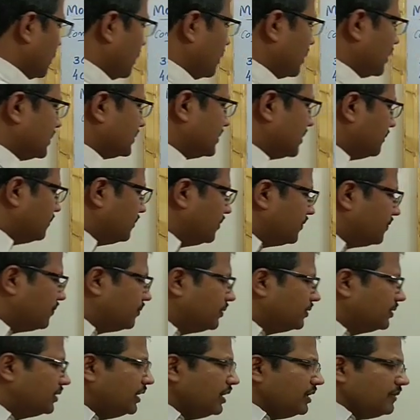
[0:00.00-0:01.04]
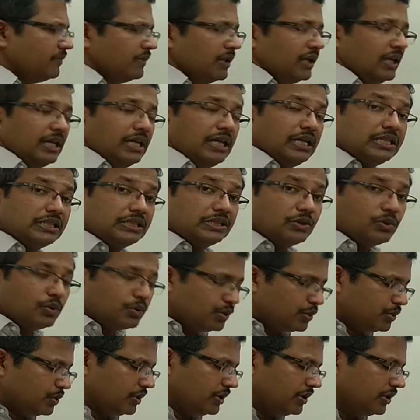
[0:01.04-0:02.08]
are examples for the
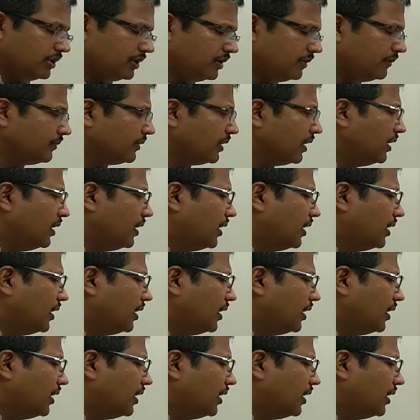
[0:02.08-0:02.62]
hexose sugar.